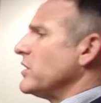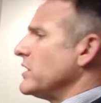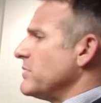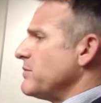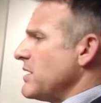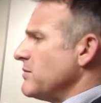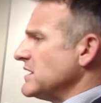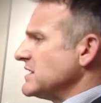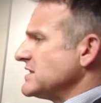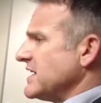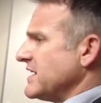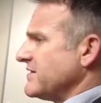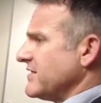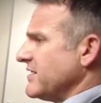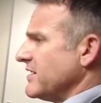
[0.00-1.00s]
on the public
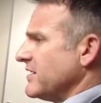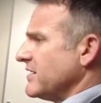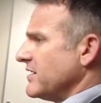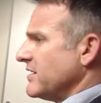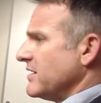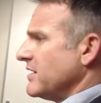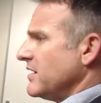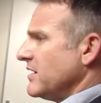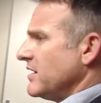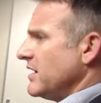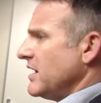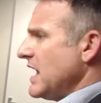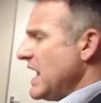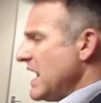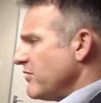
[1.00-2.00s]
sector.
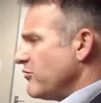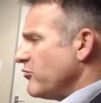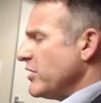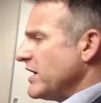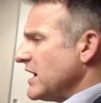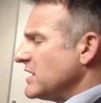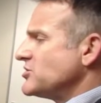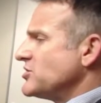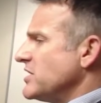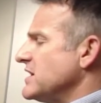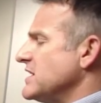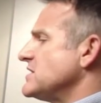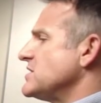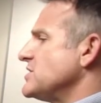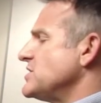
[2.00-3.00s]
Every country
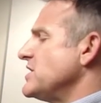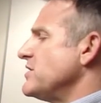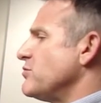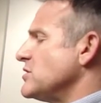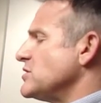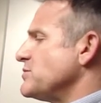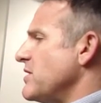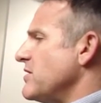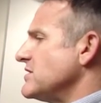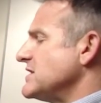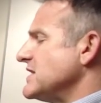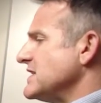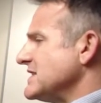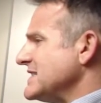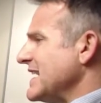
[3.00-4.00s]
that's achieved
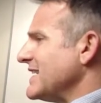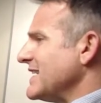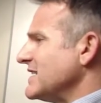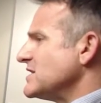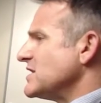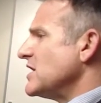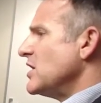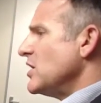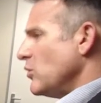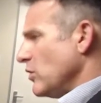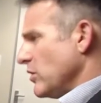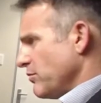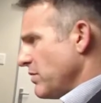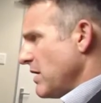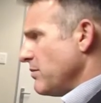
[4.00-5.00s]
prosperity has done it
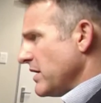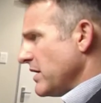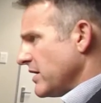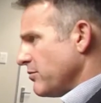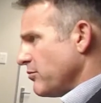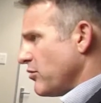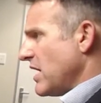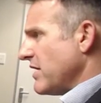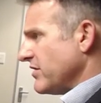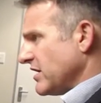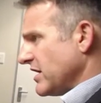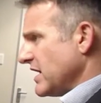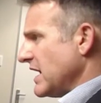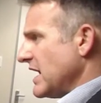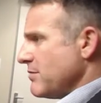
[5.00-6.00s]
with
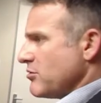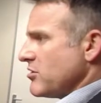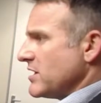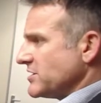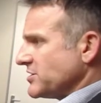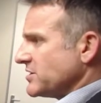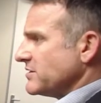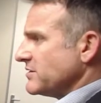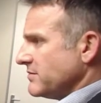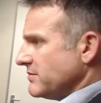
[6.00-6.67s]
public-private collaboration.